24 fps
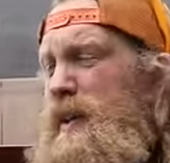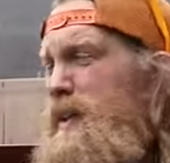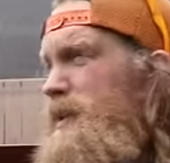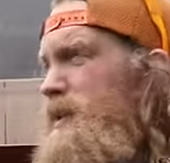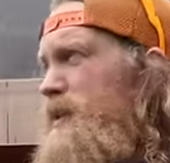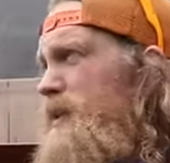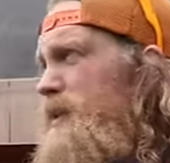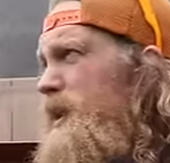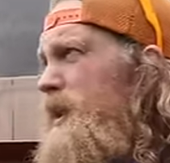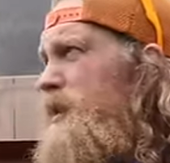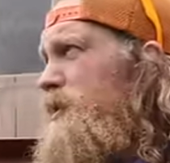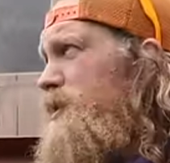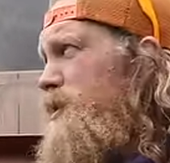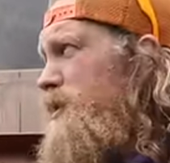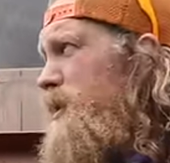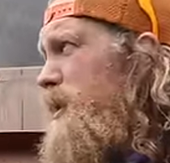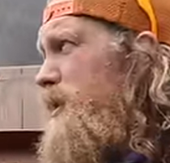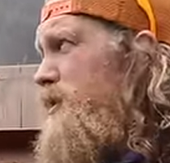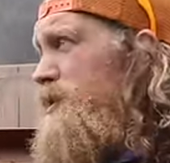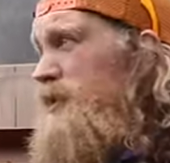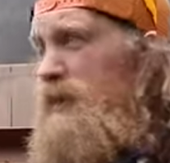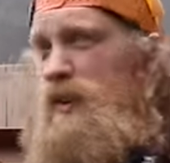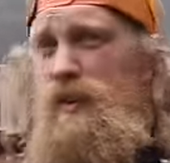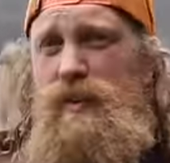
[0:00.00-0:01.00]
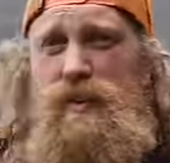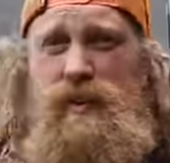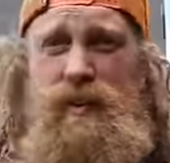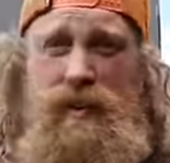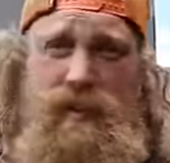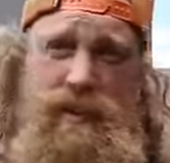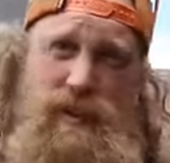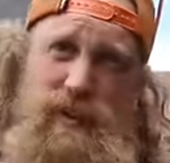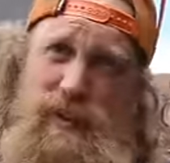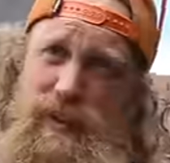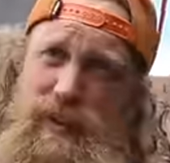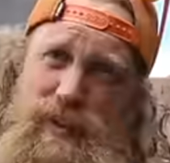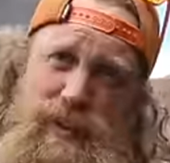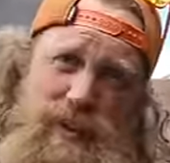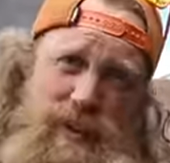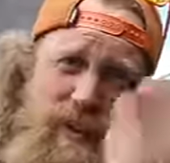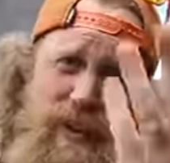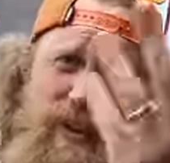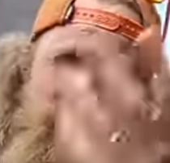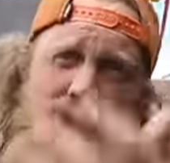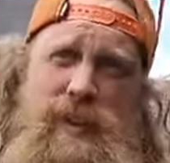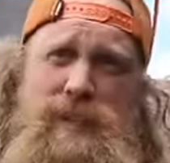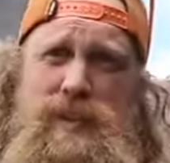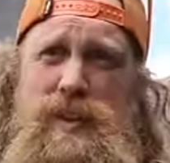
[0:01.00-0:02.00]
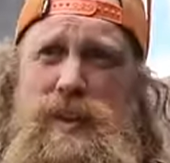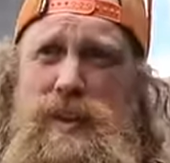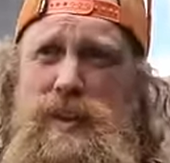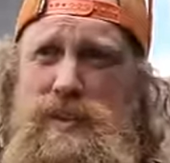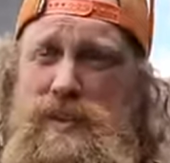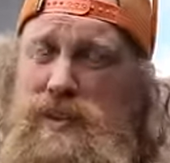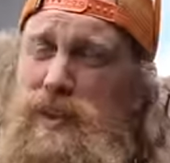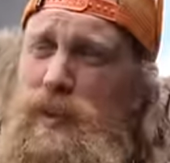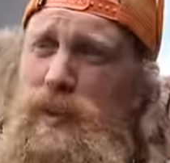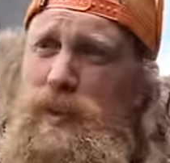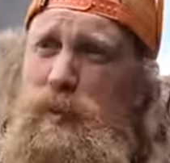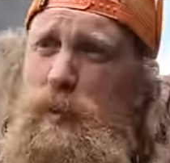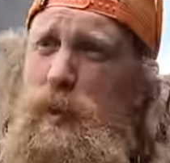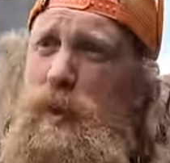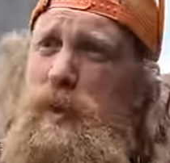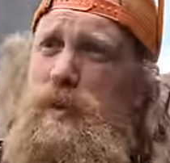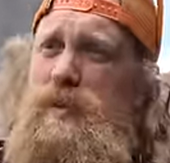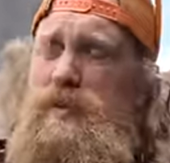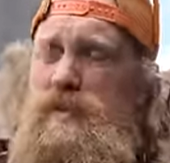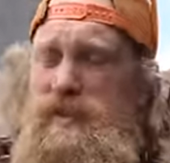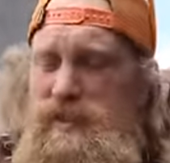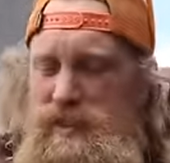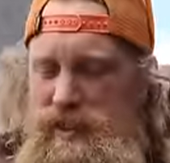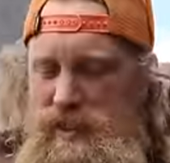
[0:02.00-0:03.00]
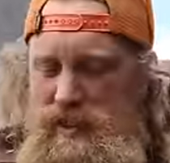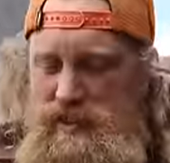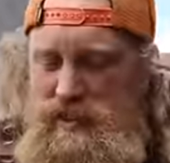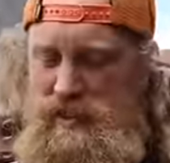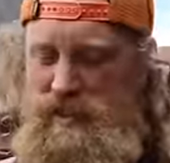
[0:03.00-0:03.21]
else to talk to now, so uh, you're gonna have to listen to the weird things